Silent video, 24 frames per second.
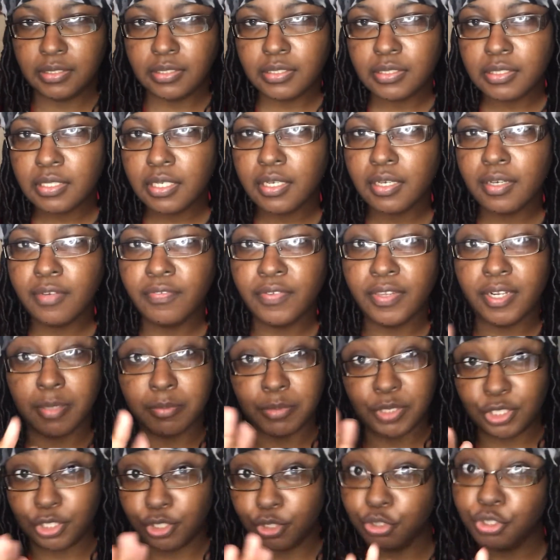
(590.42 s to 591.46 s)
tough, and I'm
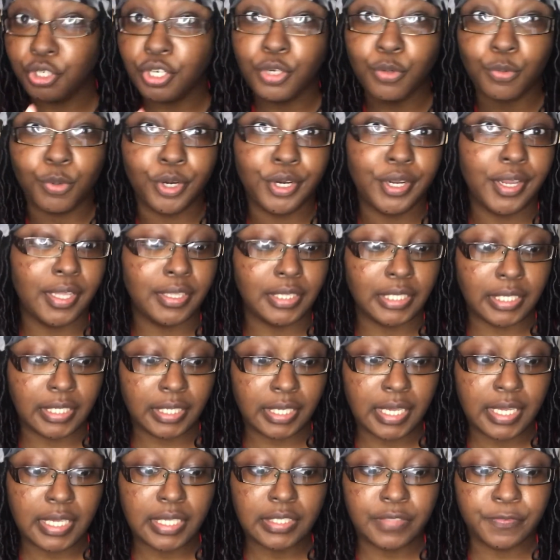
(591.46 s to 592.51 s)
still trying to work out the
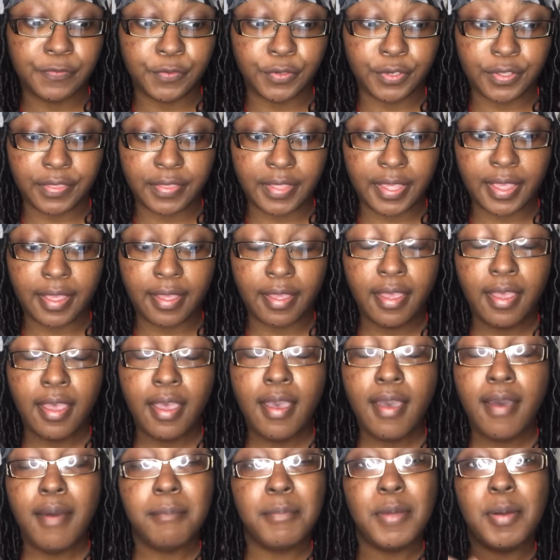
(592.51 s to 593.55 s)
kinks for that.
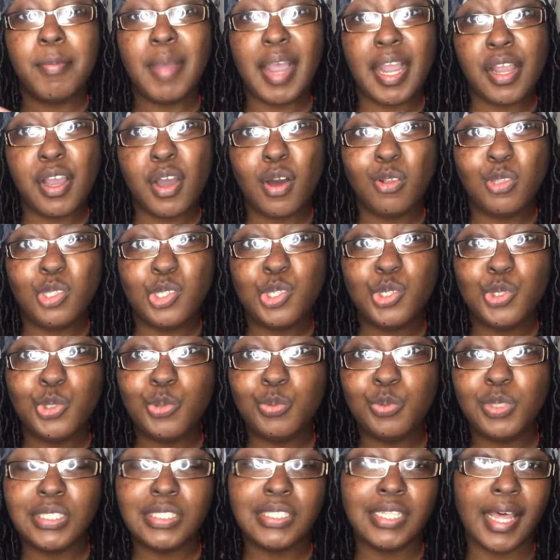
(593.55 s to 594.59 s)
But my go-to
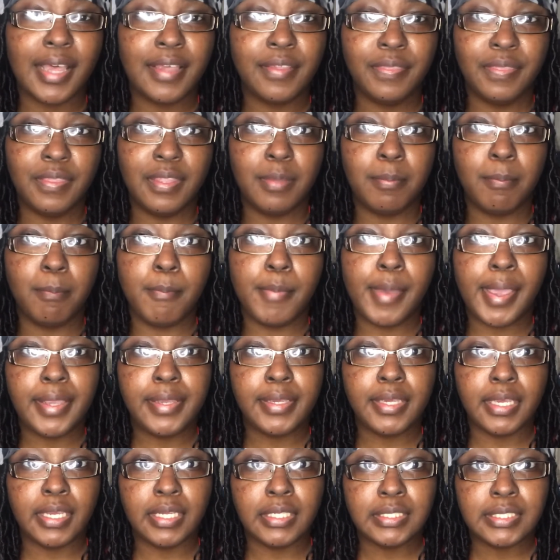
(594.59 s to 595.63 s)
was like the
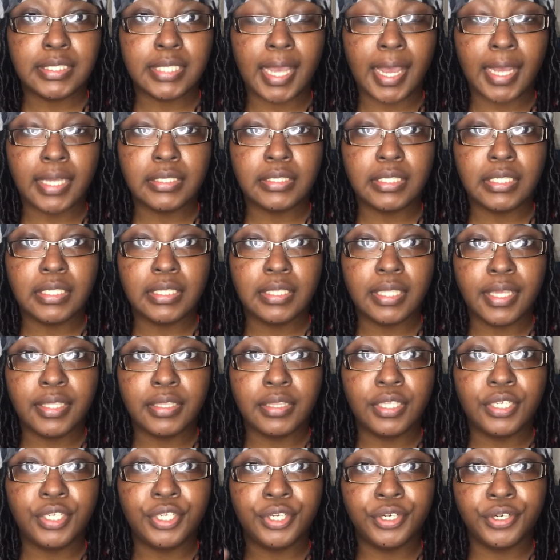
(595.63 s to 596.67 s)
baking chocolate, like
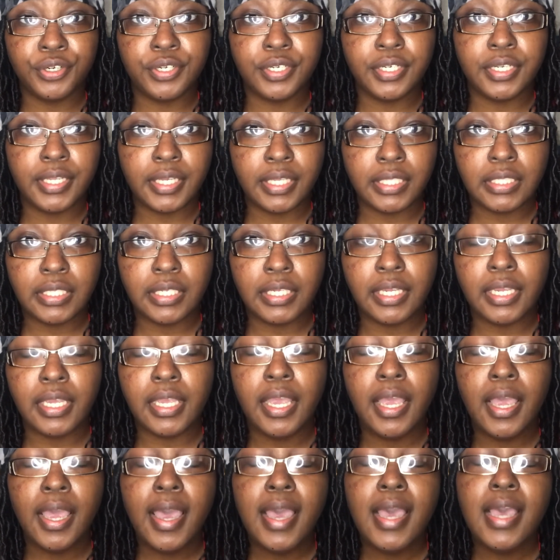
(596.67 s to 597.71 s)
the Ghirardelli
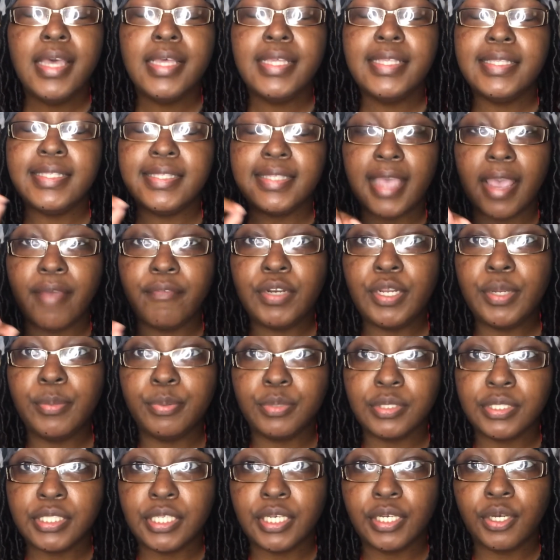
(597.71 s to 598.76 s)

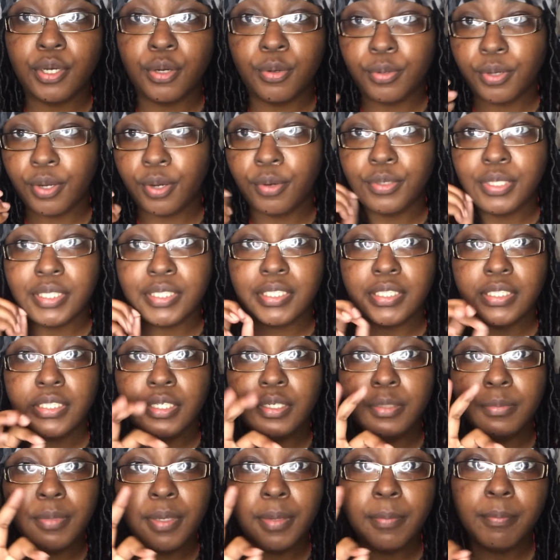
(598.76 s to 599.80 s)
70% cocoa. It's a
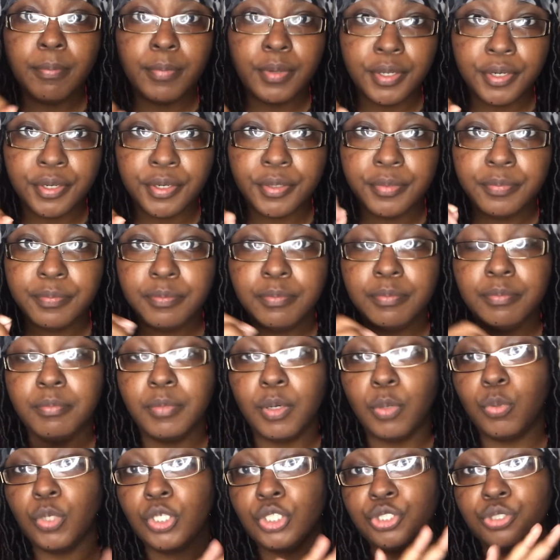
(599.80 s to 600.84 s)
little bit bitter, but
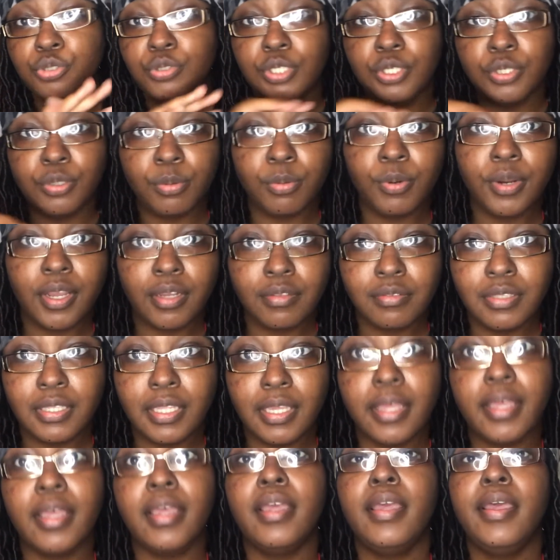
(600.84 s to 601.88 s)
once you get around
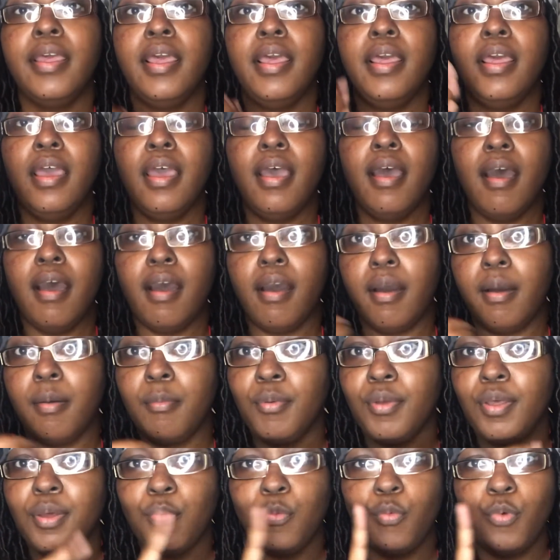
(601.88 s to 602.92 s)
that,
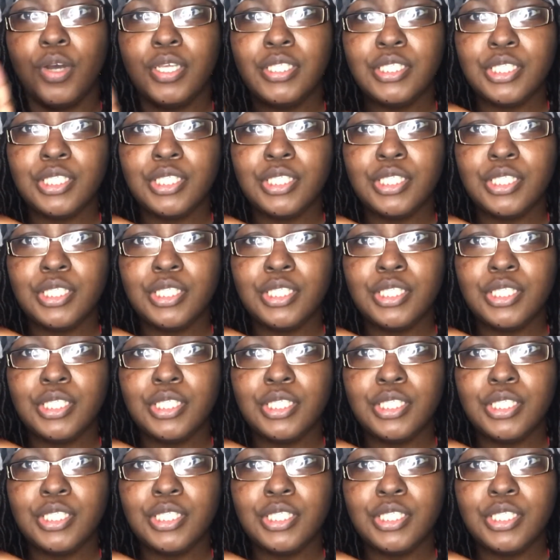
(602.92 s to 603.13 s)
one